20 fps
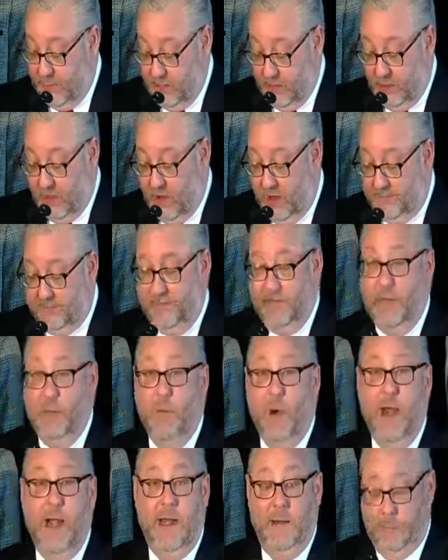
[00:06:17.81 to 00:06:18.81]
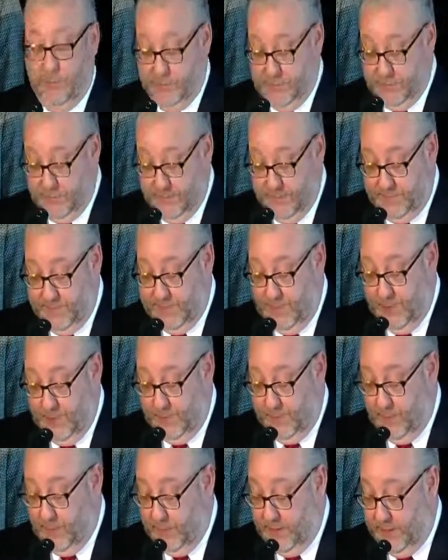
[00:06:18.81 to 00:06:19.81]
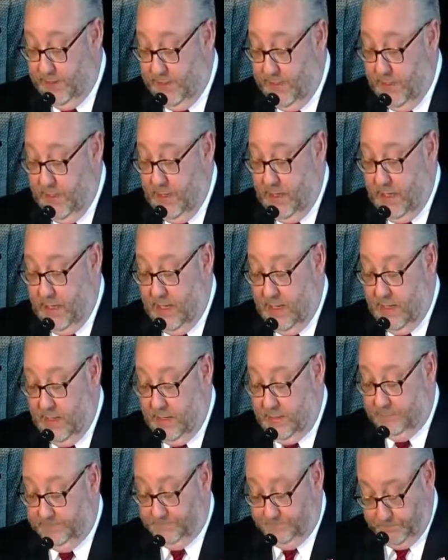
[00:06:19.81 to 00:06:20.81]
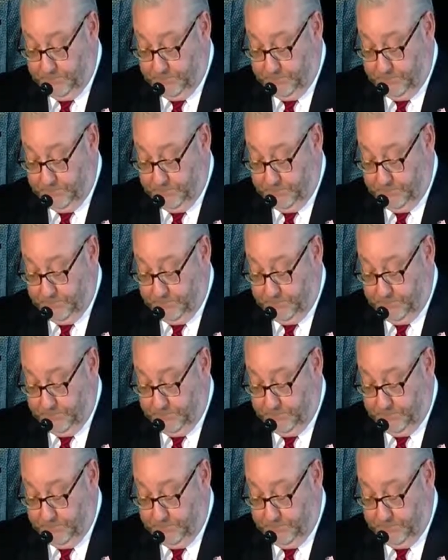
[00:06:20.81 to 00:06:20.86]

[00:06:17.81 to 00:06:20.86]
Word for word: unlawfully writing prescription opioid uh,